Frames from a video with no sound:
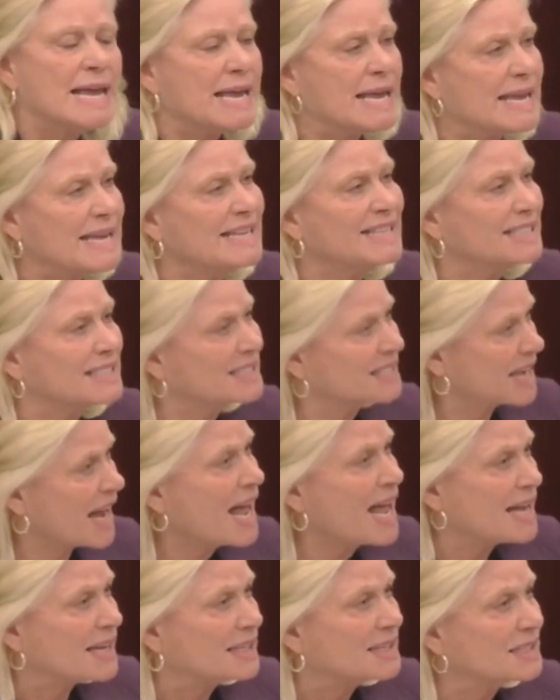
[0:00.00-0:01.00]
It
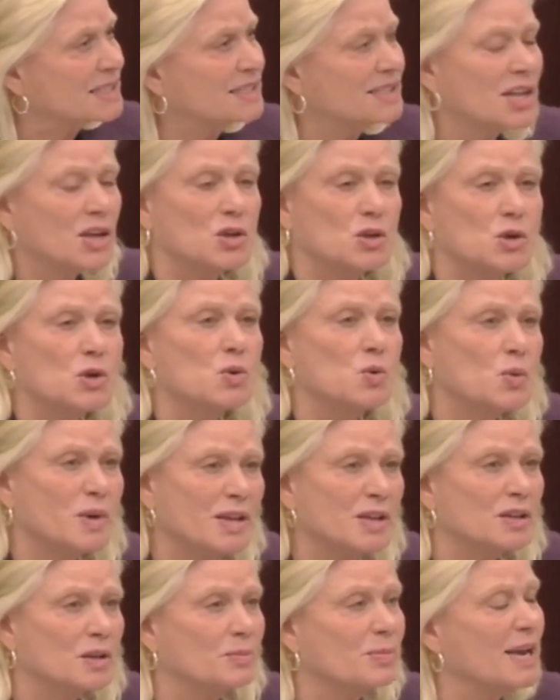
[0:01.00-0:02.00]
says that you
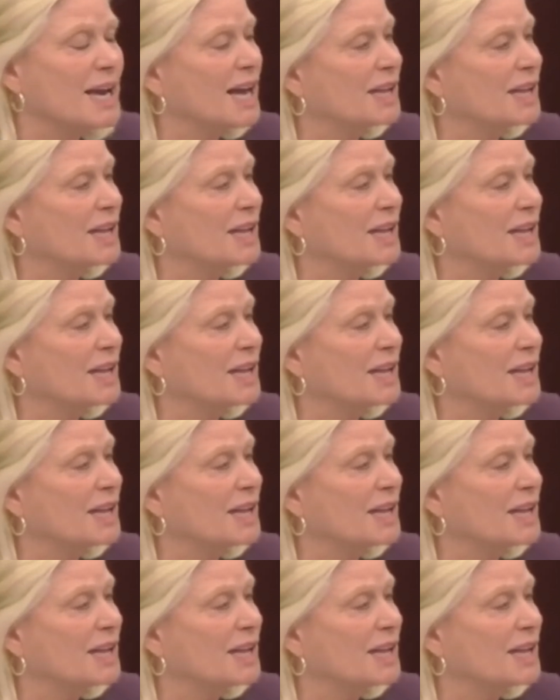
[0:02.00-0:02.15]
will be